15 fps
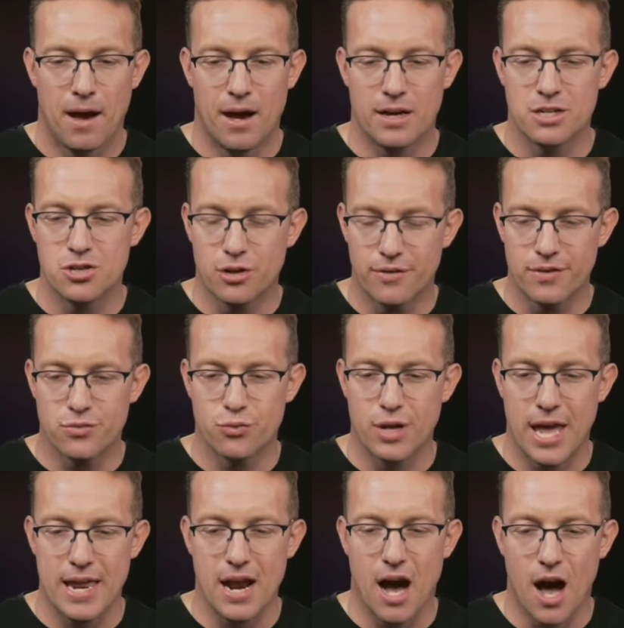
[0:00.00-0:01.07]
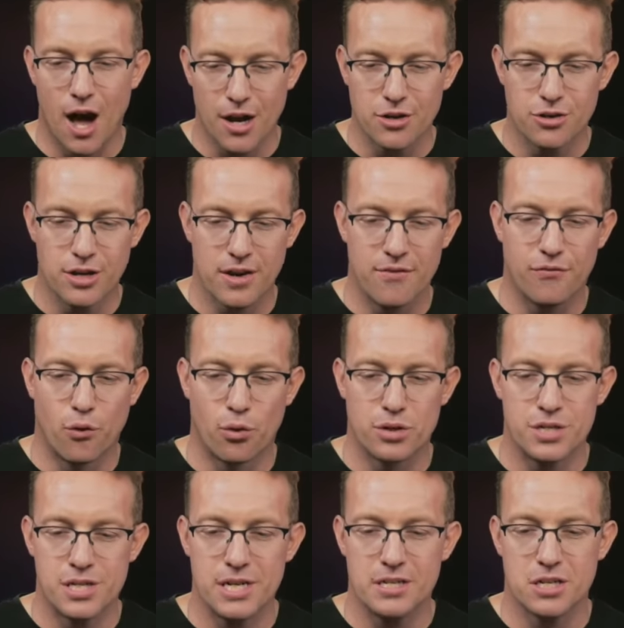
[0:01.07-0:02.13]
conservatives would gain 104
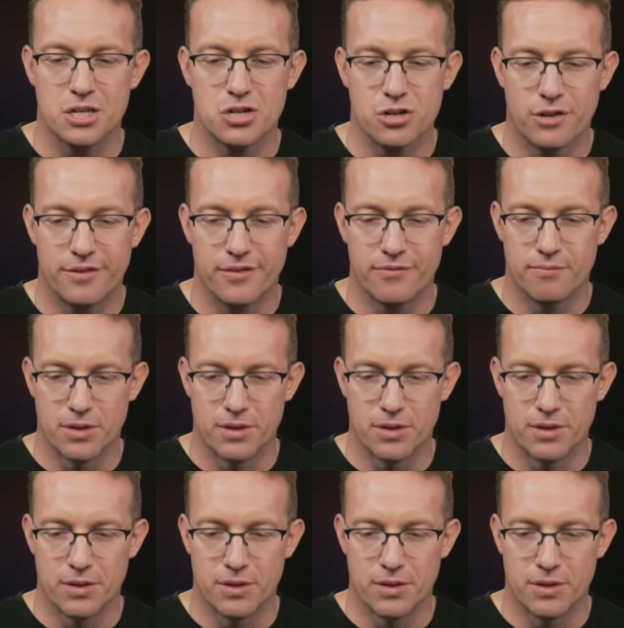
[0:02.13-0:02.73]
seats, conservative